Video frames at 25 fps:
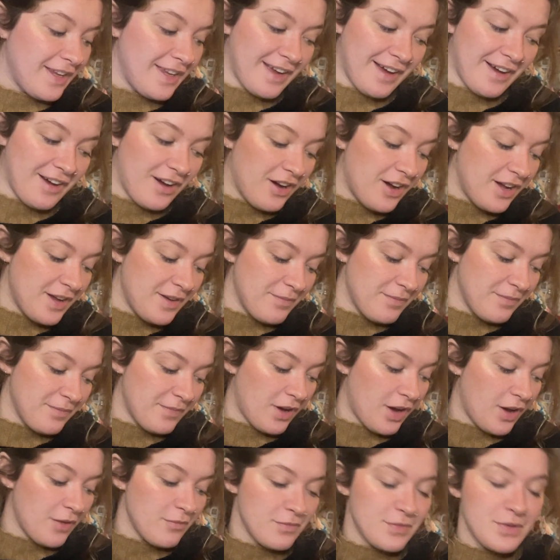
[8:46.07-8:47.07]
Yeah,
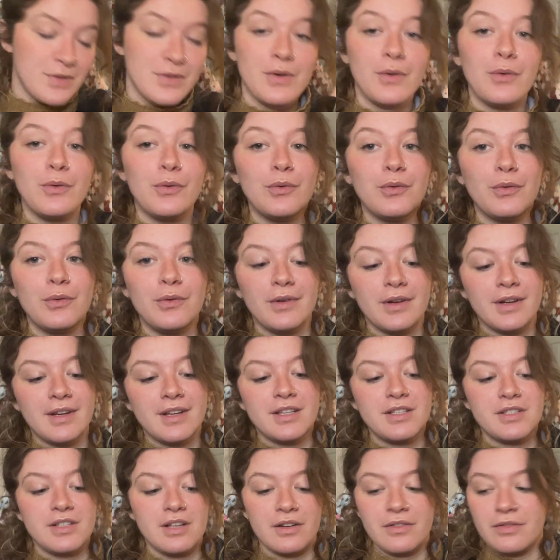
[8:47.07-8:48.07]
I'm so
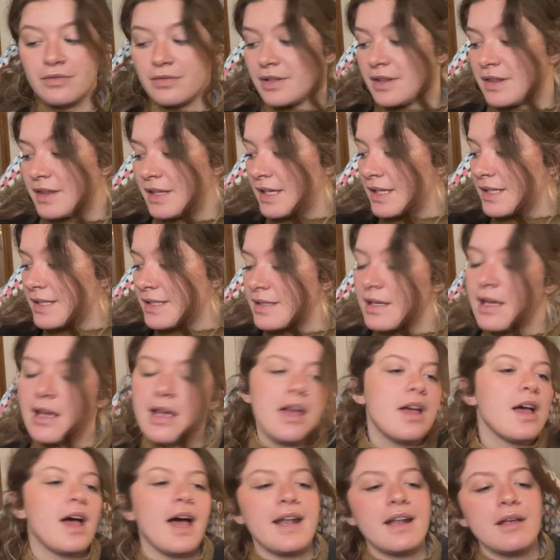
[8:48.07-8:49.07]
chuffed with this,
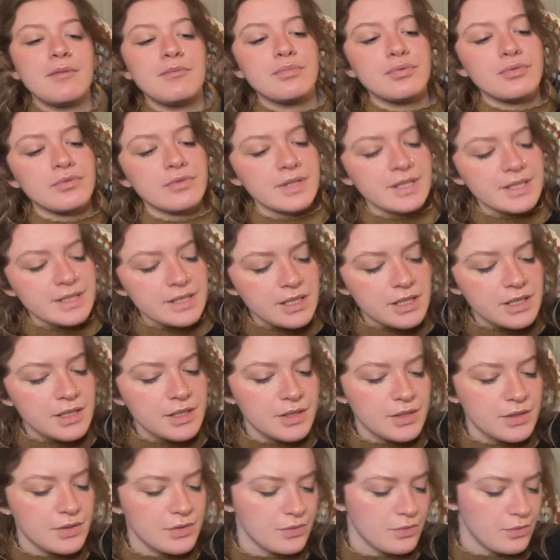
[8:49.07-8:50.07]
and I'm pretty
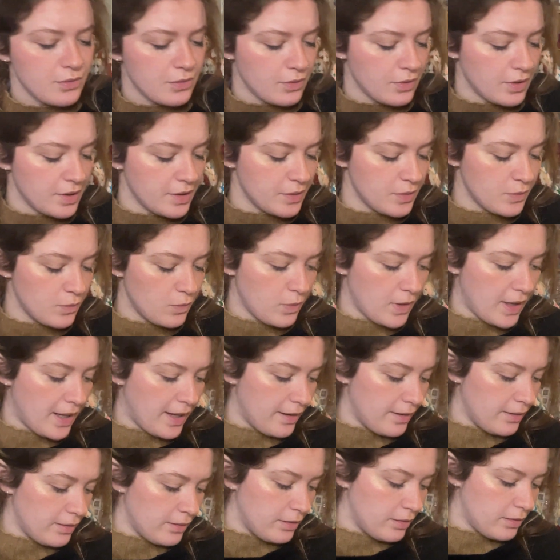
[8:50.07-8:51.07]
sure as
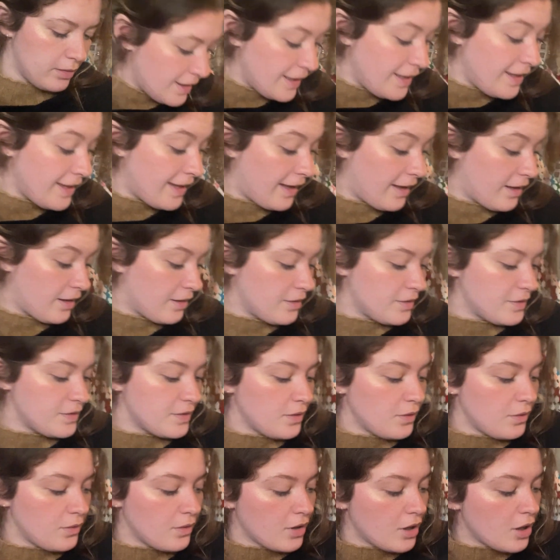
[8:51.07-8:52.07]
well, yeah,
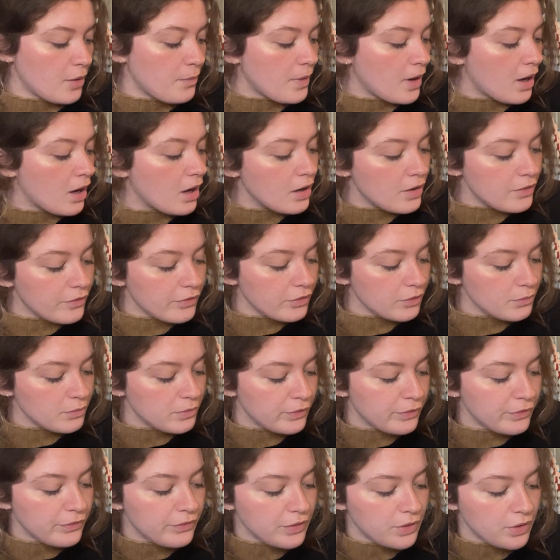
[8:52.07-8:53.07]
so apart from a
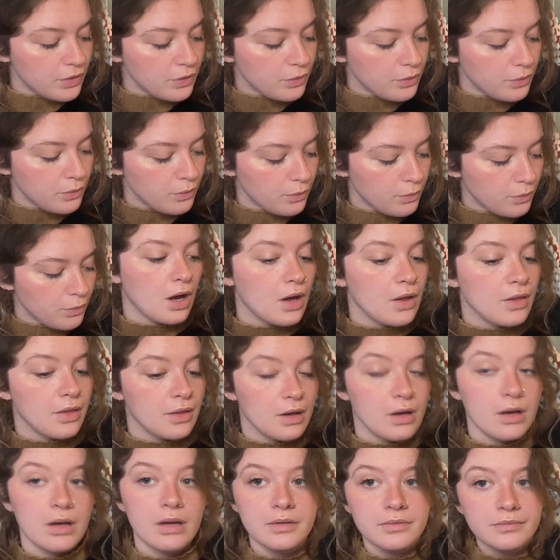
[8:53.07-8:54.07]
few
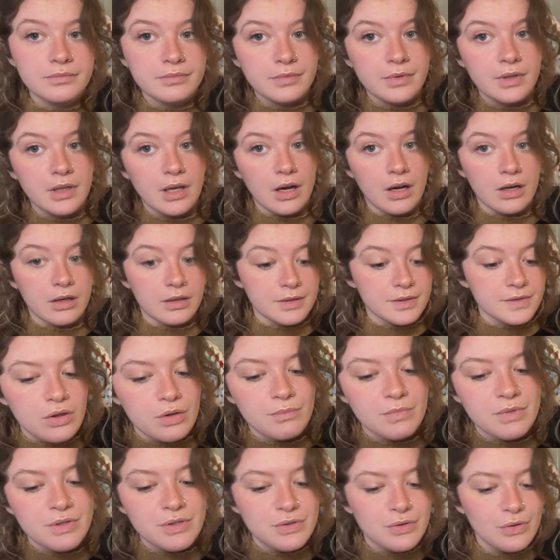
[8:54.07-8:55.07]
other yarns, the
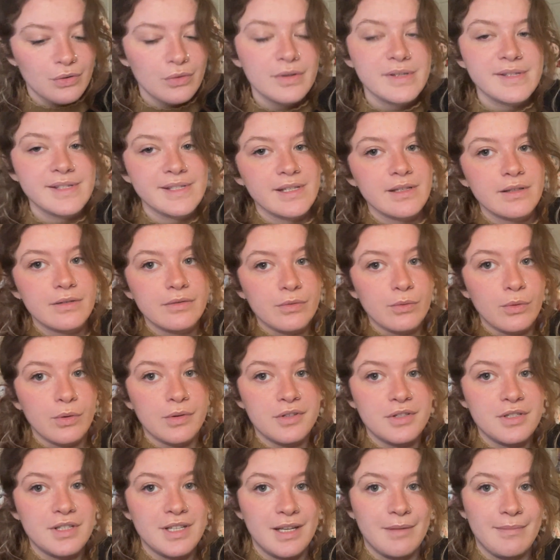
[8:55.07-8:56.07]
majority of
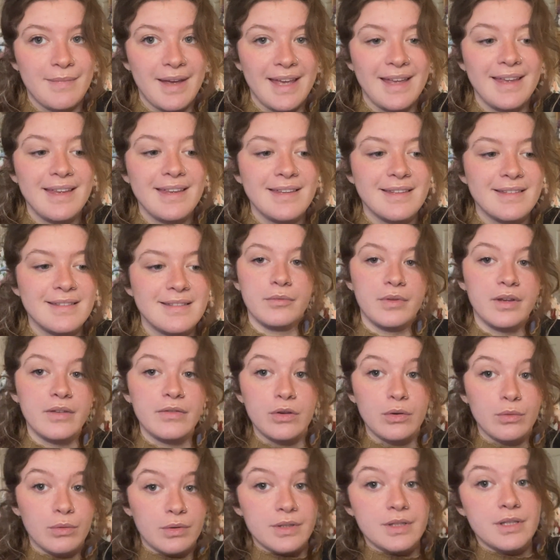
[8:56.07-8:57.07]
what she makes, if
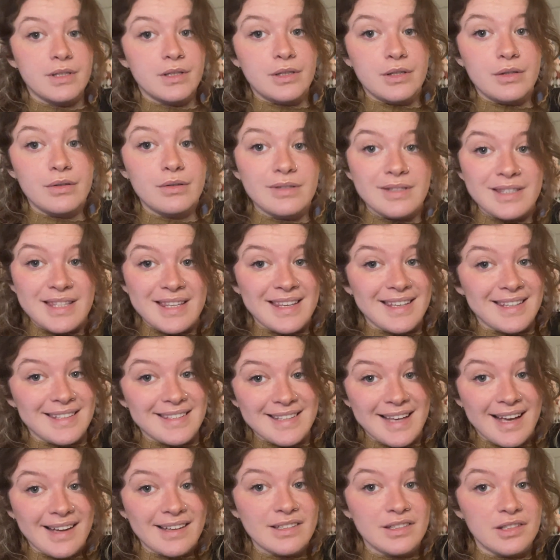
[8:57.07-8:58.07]
you wanted to use the
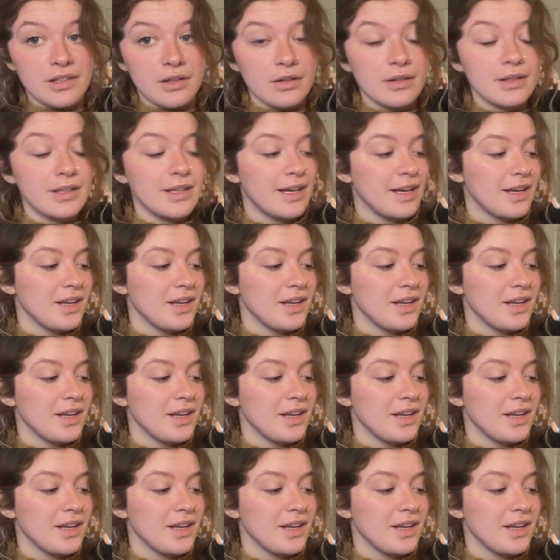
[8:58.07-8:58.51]
exact yarn,